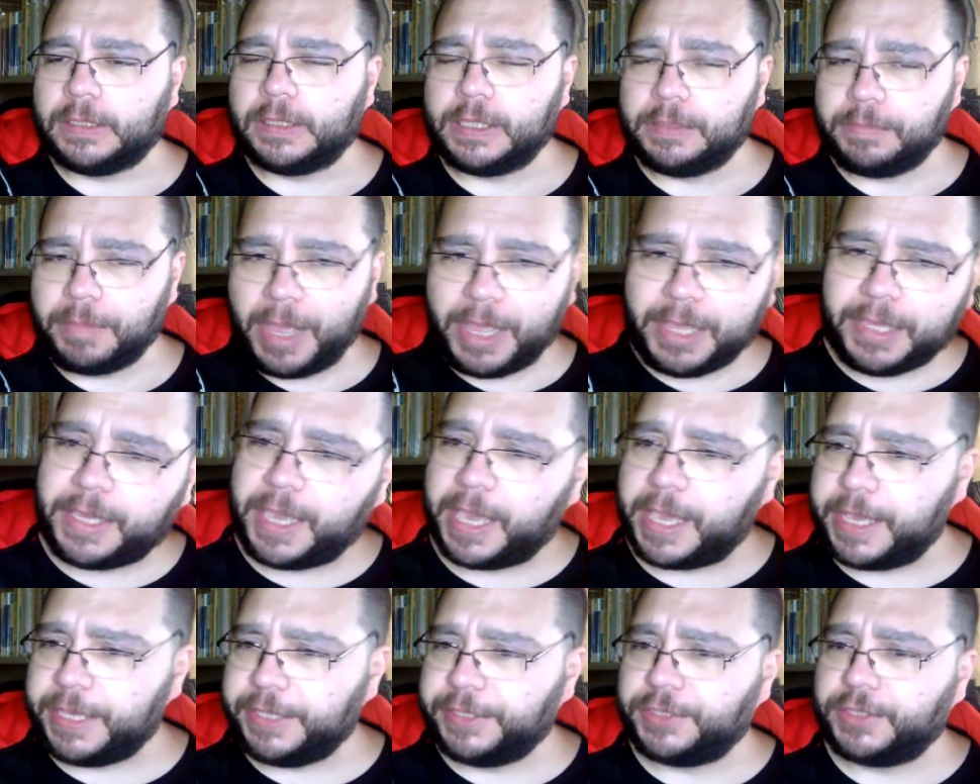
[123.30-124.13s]
in my
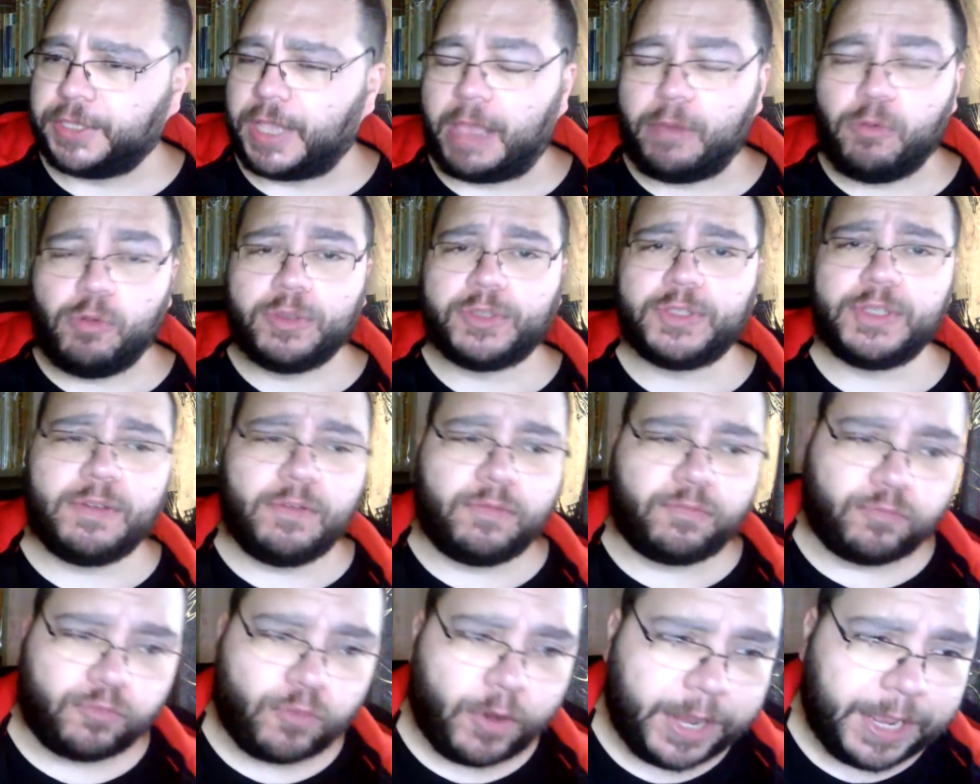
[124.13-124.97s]
case, I wasn't
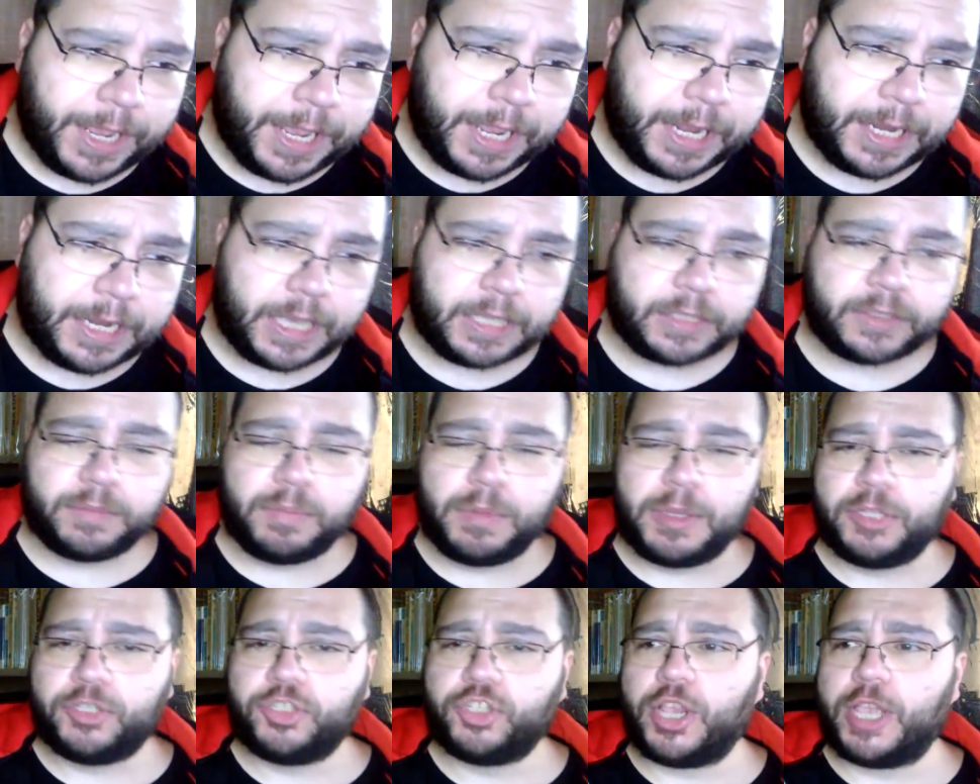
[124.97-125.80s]
afraid as
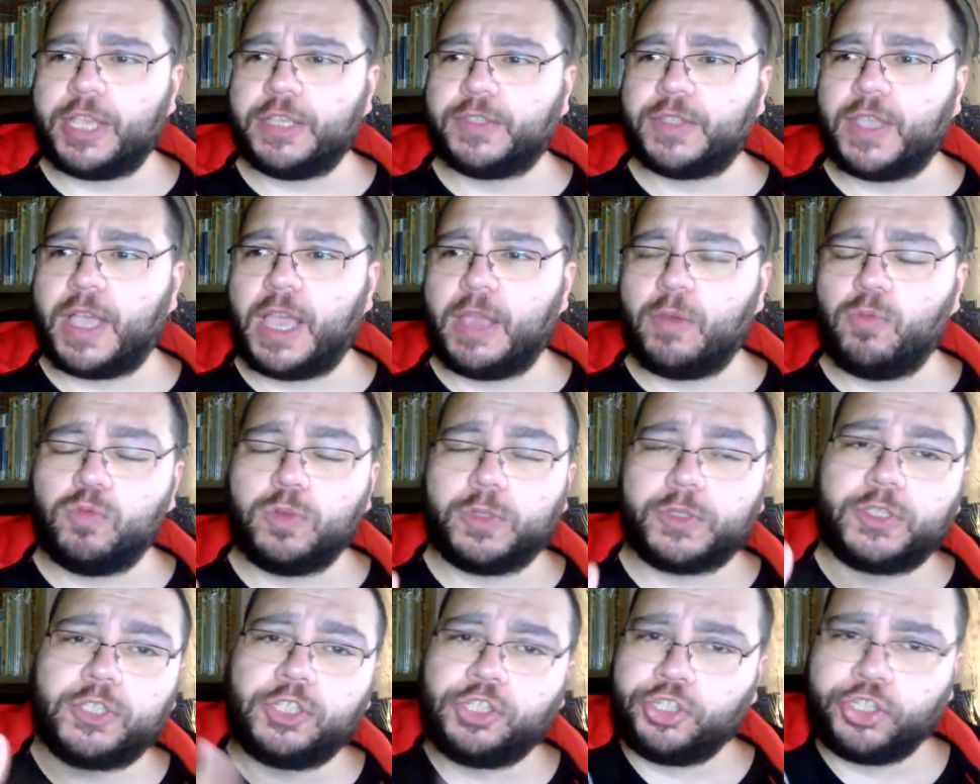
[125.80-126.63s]
much as I
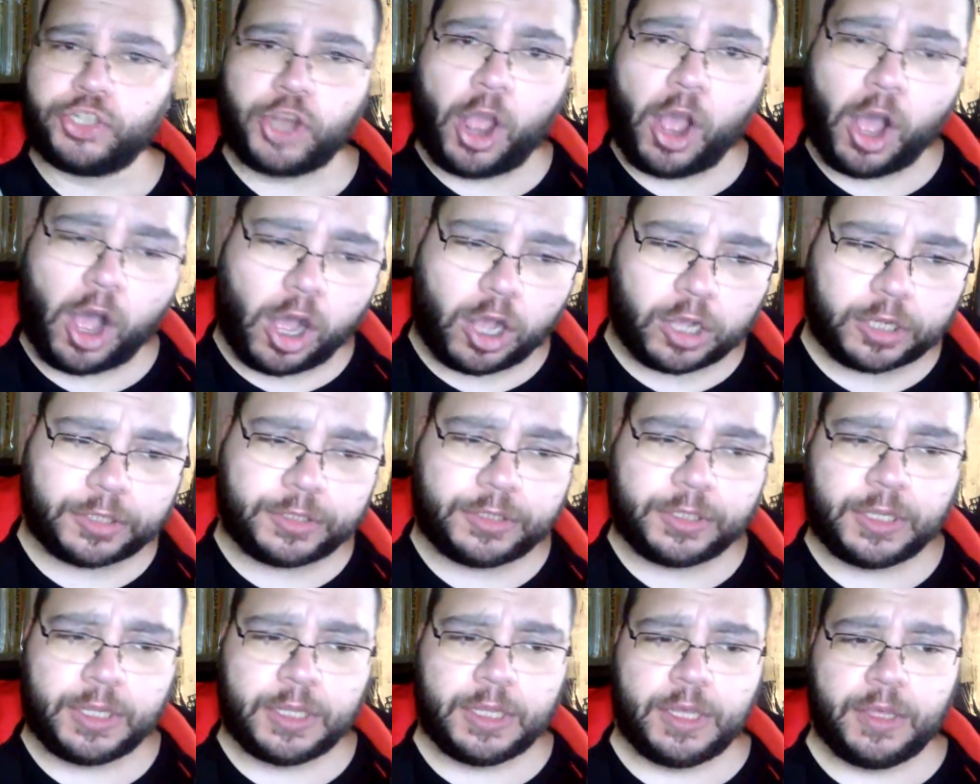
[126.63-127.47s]
was
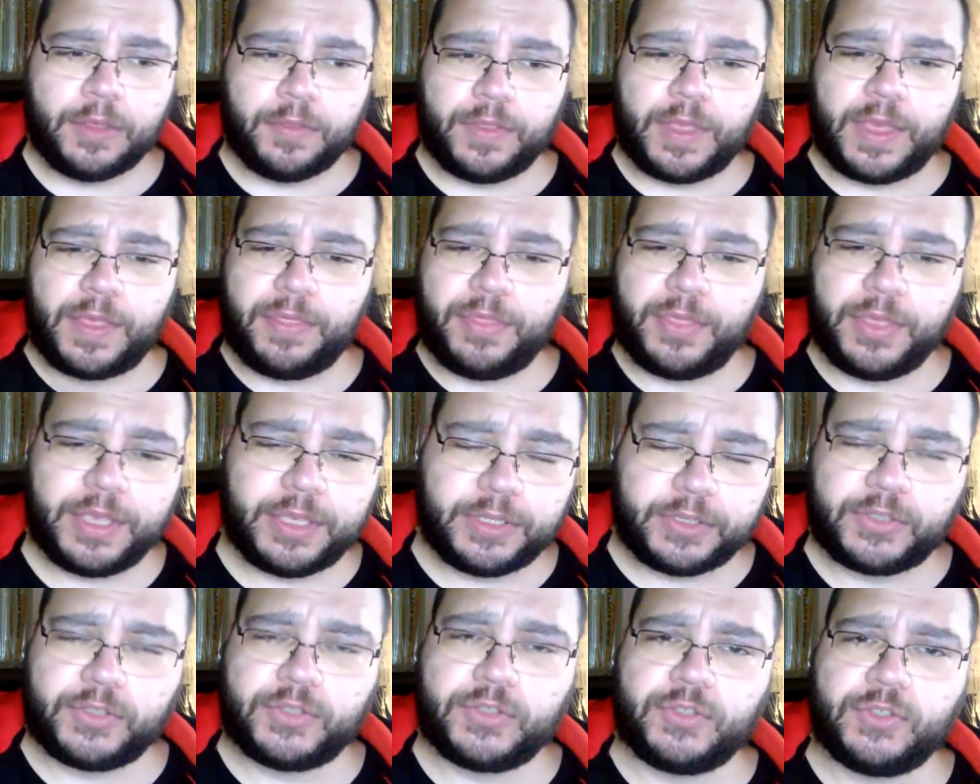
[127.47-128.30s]
shocked that
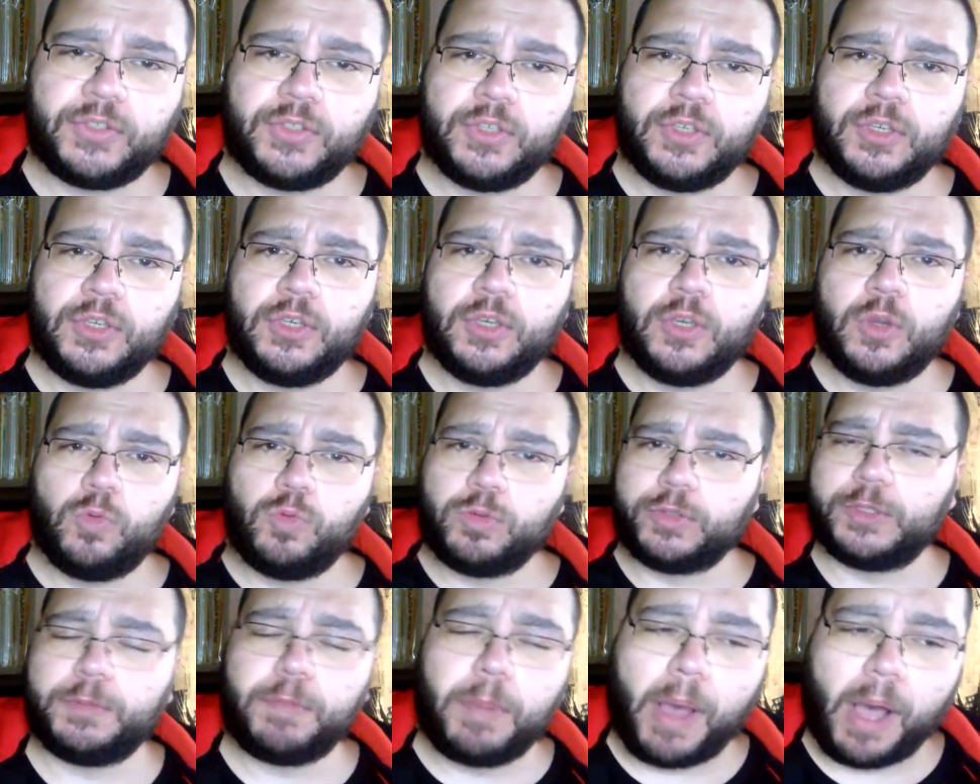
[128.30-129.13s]
this
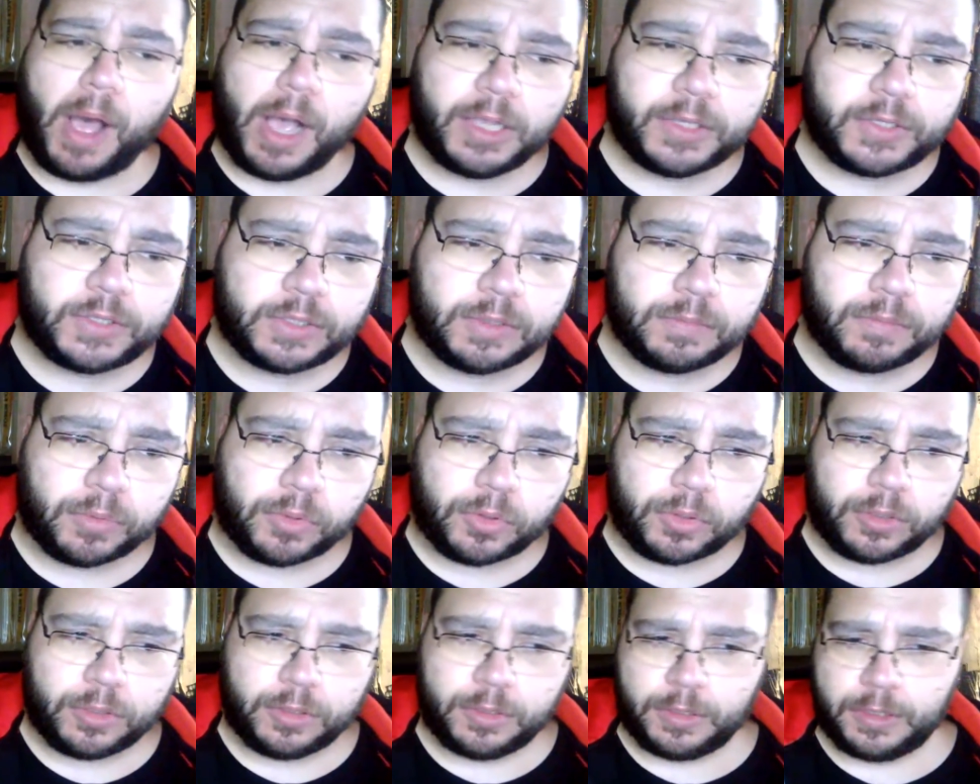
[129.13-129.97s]
was
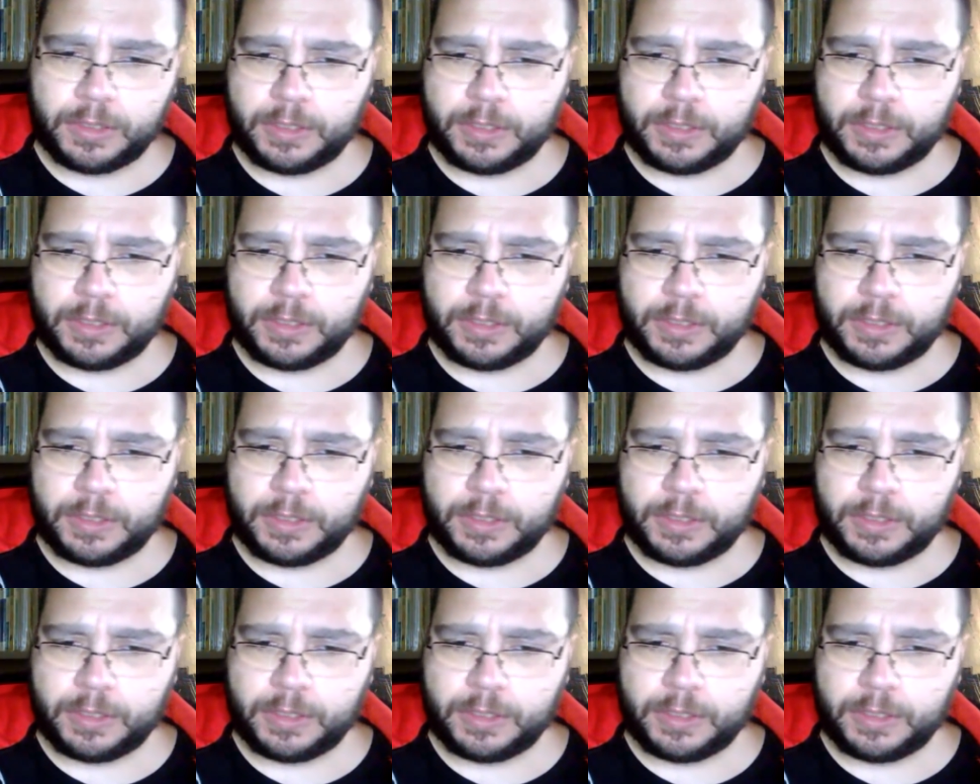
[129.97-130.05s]
possible.